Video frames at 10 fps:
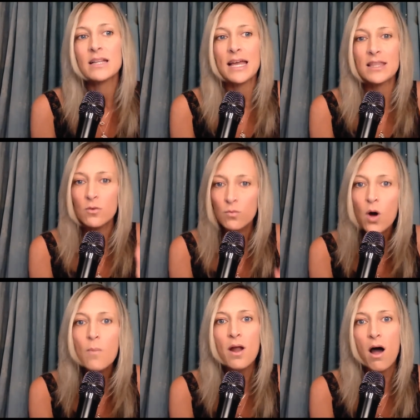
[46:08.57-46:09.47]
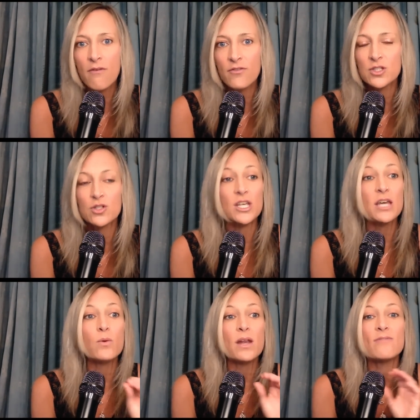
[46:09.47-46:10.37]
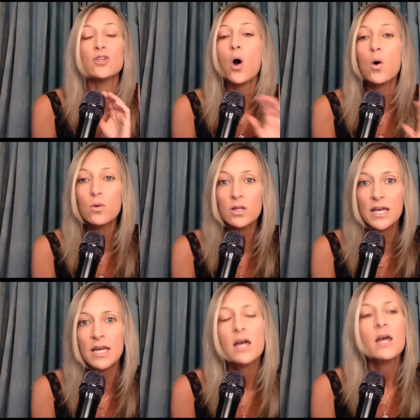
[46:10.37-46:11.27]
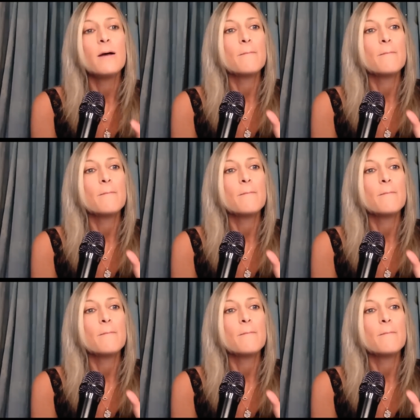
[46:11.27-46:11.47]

like the Roman officers. It would have totally